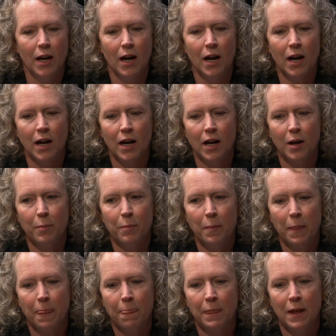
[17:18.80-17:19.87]

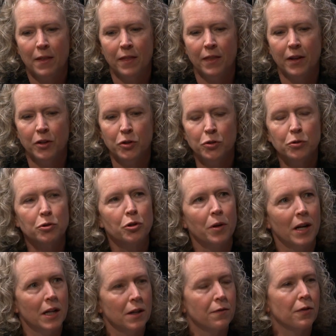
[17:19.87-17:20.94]
the new
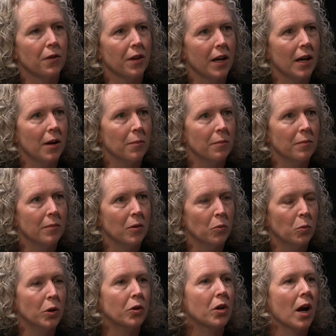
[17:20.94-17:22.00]
training for them
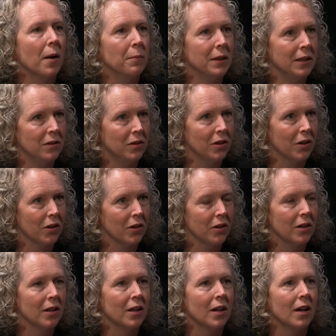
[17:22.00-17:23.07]
will come easier.
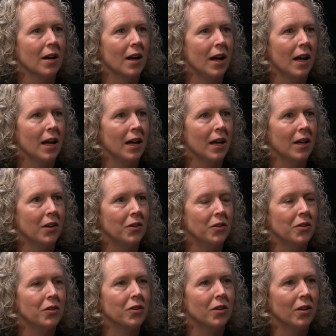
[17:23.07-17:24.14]

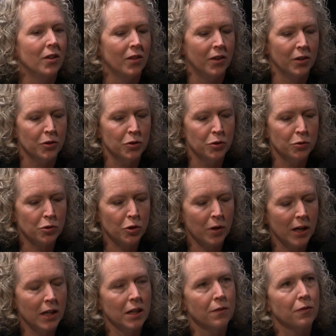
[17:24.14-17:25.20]
And the new
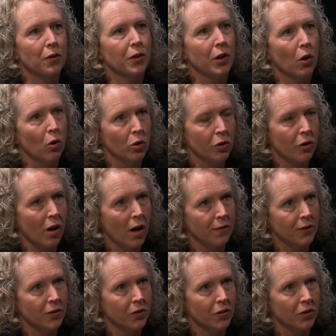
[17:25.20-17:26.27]
training for the older
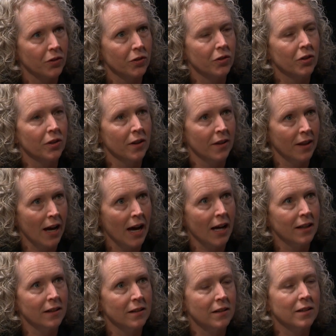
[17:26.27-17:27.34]
officers,
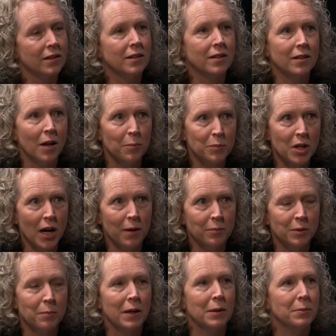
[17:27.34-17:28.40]
that
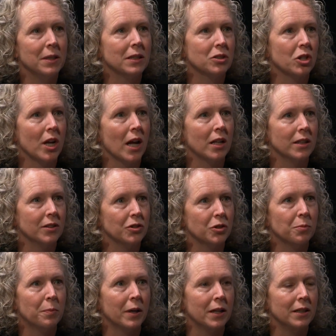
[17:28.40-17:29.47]
sometimes may be a challenge,
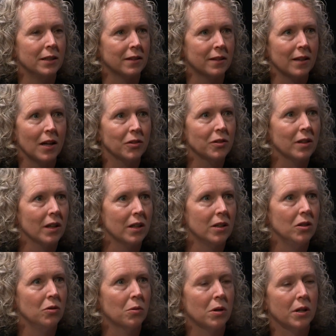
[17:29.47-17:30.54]
but it sounds like
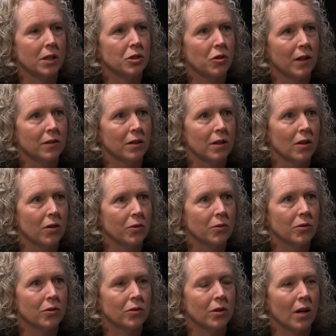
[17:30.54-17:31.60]
you are addressing
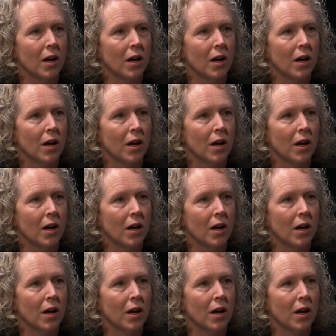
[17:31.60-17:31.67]
those